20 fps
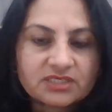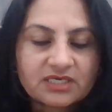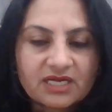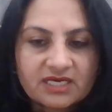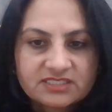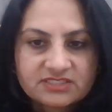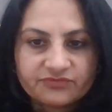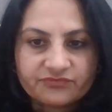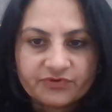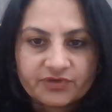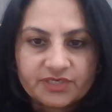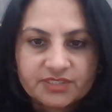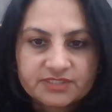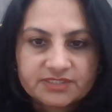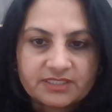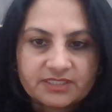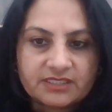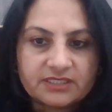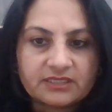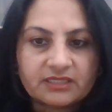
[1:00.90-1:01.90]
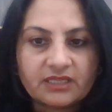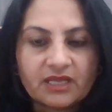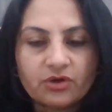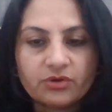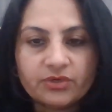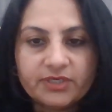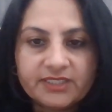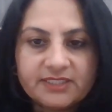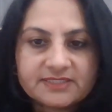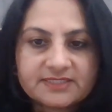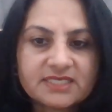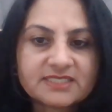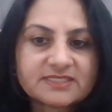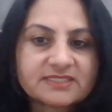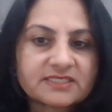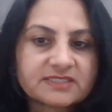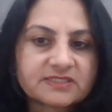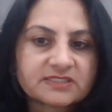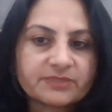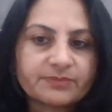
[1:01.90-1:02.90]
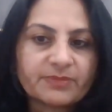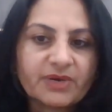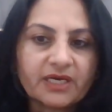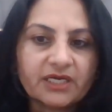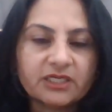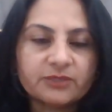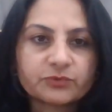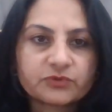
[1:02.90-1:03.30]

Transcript: classification. Now it is a systematic